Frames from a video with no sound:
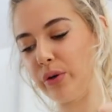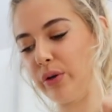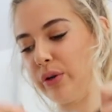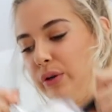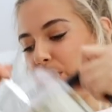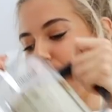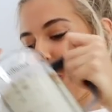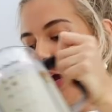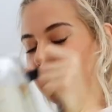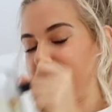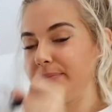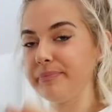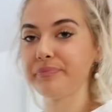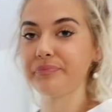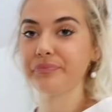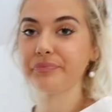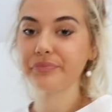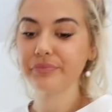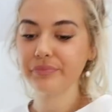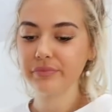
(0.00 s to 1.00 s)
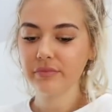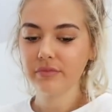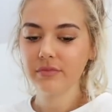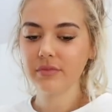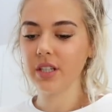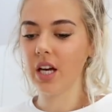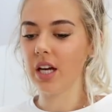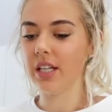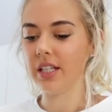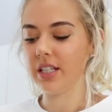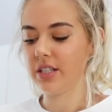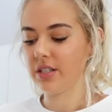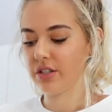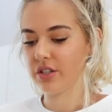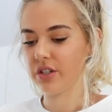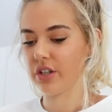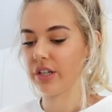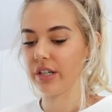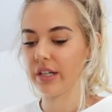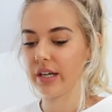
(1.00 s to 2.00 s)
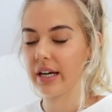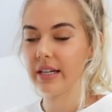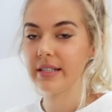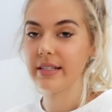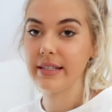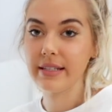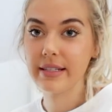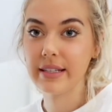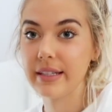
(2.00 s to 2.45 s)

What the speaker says: good. Wait. I need to show you guys this